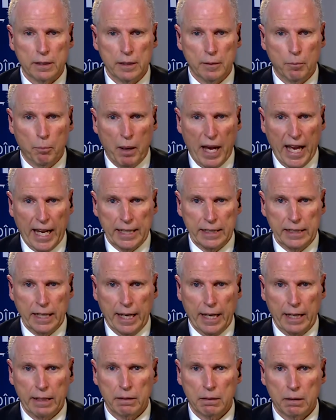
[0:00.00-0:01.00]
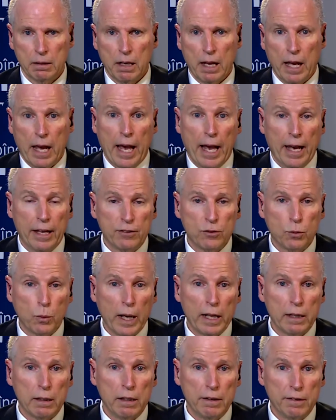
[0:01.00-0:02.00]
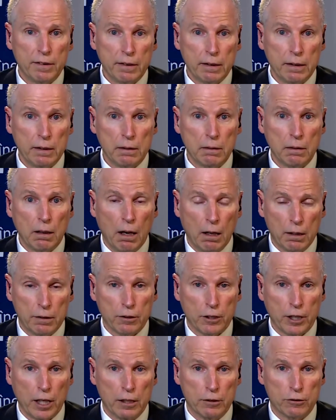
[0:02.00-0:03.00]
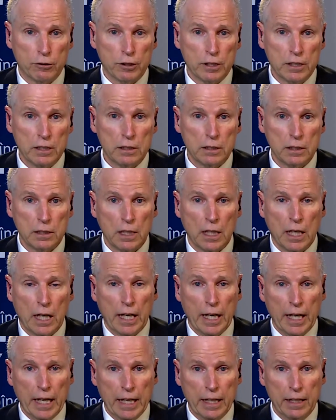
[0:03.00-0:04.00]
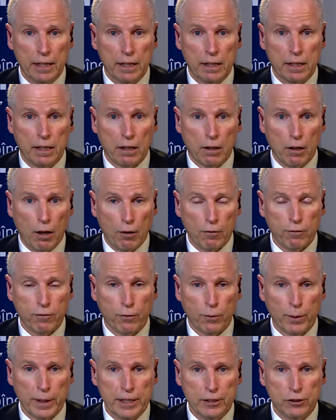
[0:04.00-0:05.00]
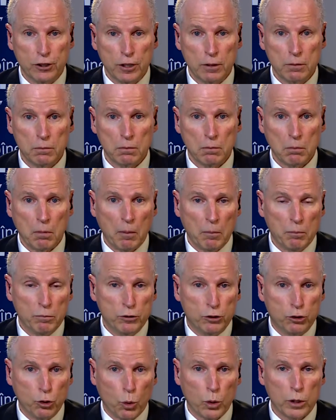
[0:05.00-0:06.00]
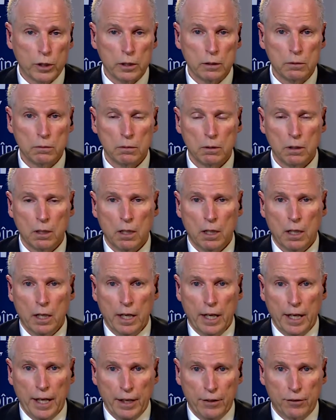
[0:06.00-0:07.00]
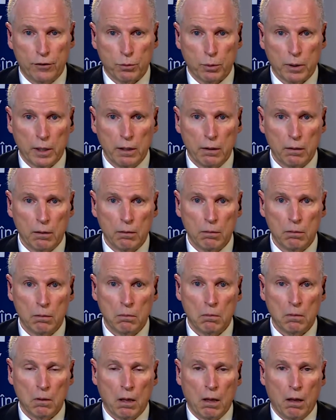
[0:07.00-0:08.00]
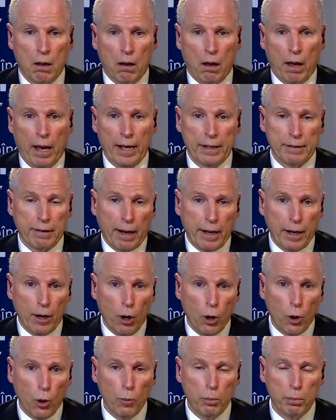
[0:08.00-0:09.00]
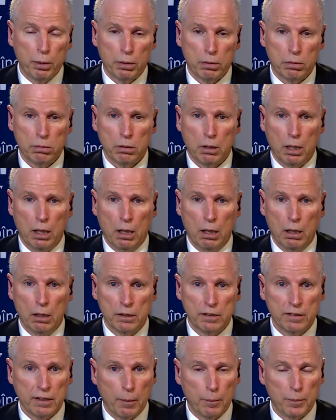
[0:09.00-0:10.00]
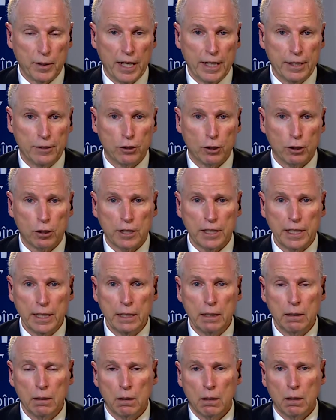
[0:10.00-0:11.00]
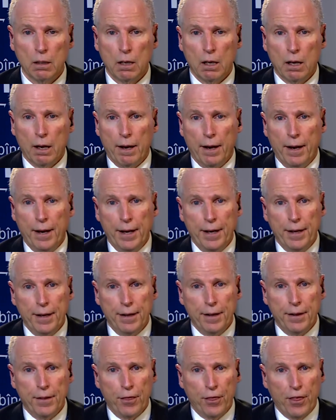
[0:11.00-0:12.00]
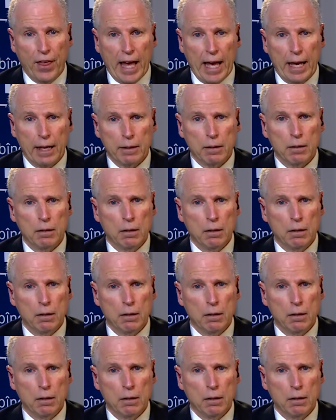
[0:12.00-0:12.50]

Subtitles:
in Baghdad, as well as in other countries in the Gulf region, Jordan, Israel, and I hope someday Turkey, that